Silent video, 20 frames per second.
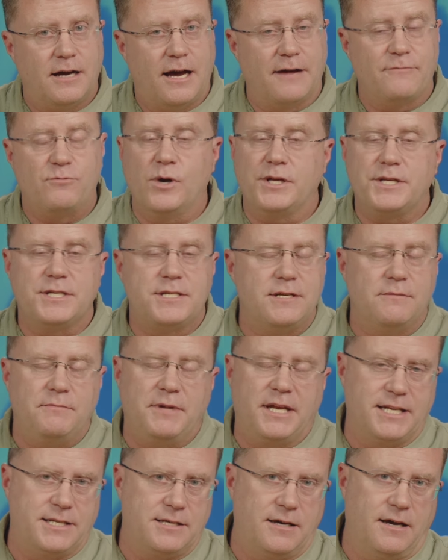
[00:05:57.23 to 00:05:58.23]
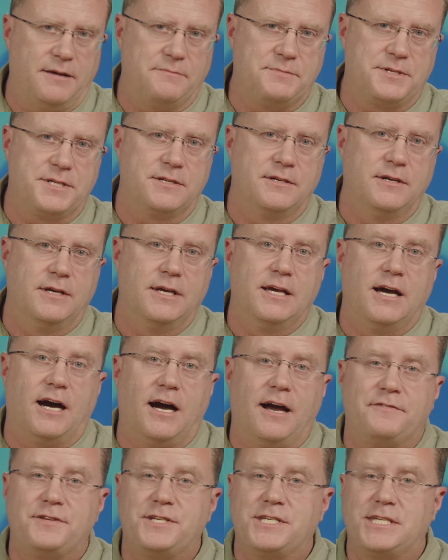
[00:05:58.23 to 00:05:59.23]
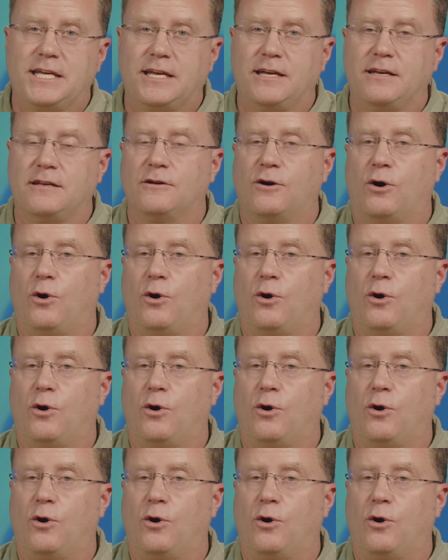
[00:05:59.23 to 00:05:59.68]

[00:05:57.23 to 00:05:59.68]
I've witnessed it many times. I've seen